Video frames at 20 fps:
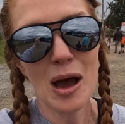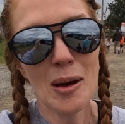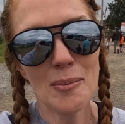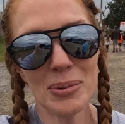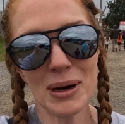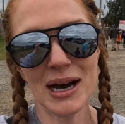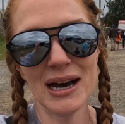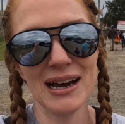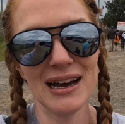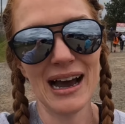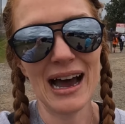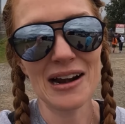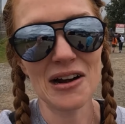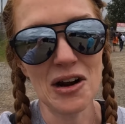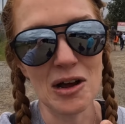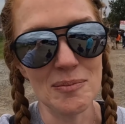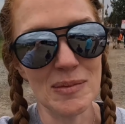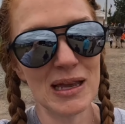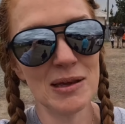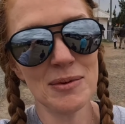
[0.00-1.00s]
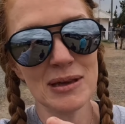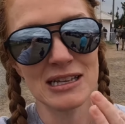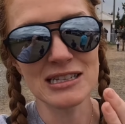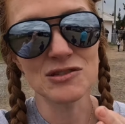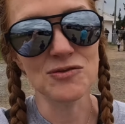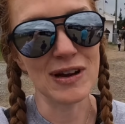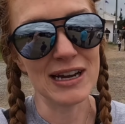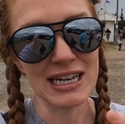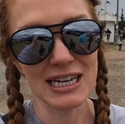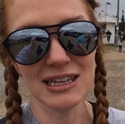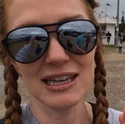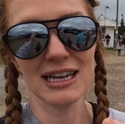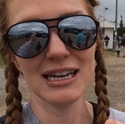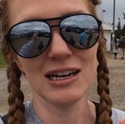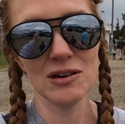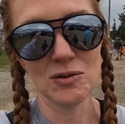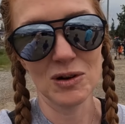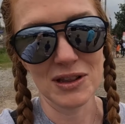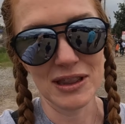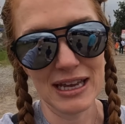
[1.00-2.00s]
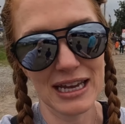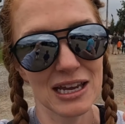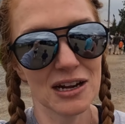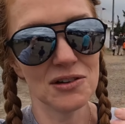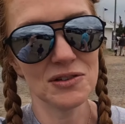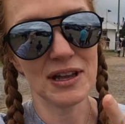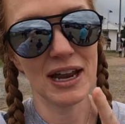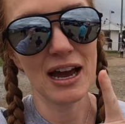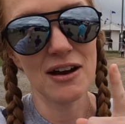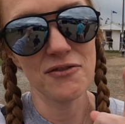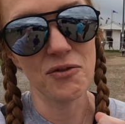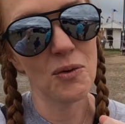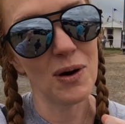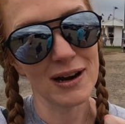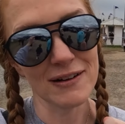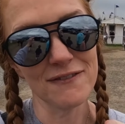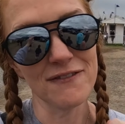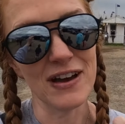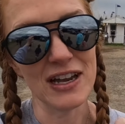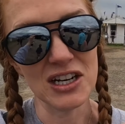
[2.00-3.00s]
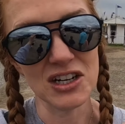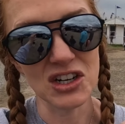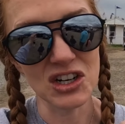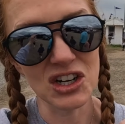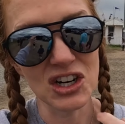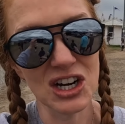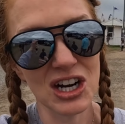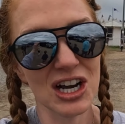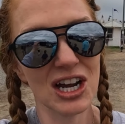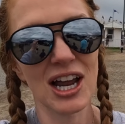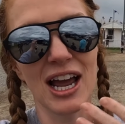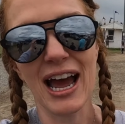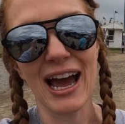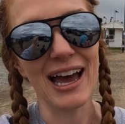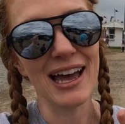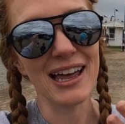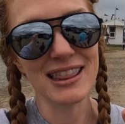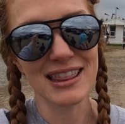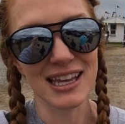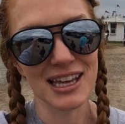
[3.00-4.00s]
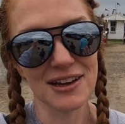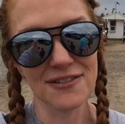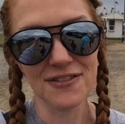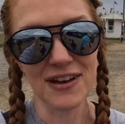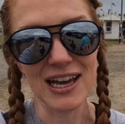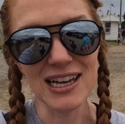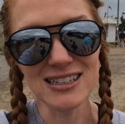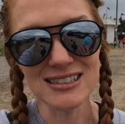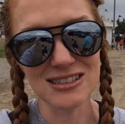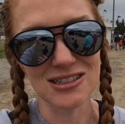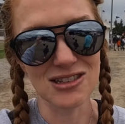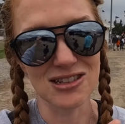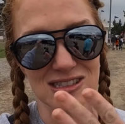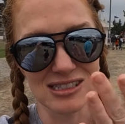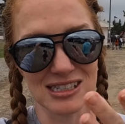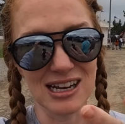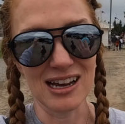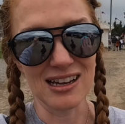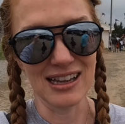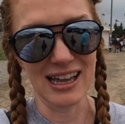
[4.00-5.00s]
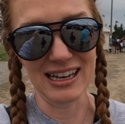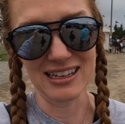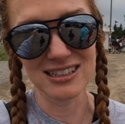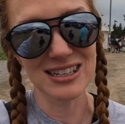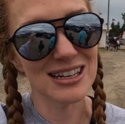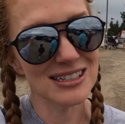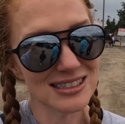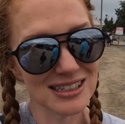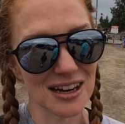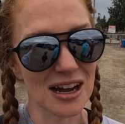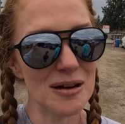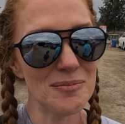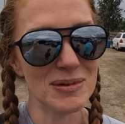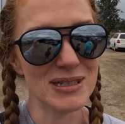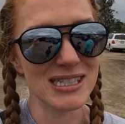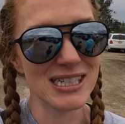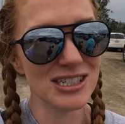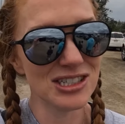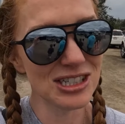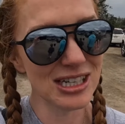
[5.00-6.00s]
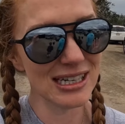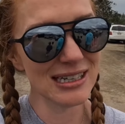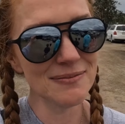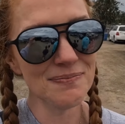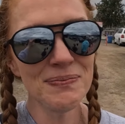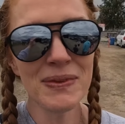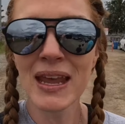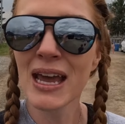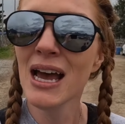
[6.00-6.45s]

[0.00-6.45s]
but I don't know, maybe it's regulated where they could only have one vendor at the event, so there's not like tons of competition.